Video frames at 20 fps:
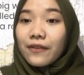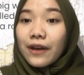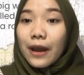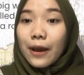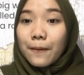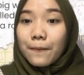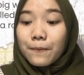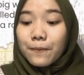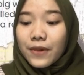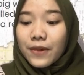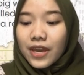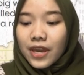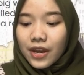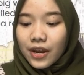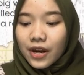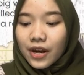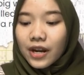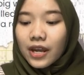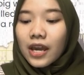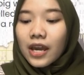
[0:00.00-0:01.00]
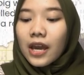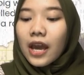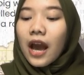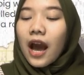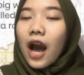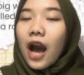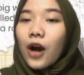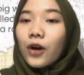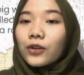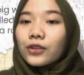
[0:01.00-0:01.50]
a beer
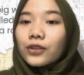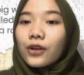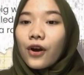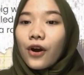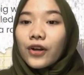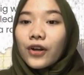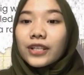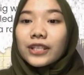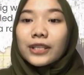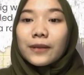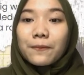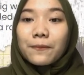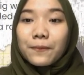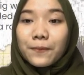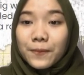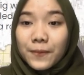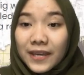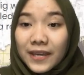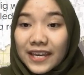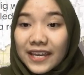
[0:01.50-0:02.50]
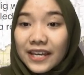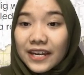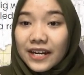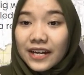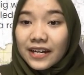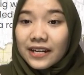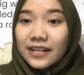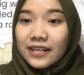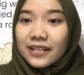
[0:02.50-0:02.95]
out on the pier.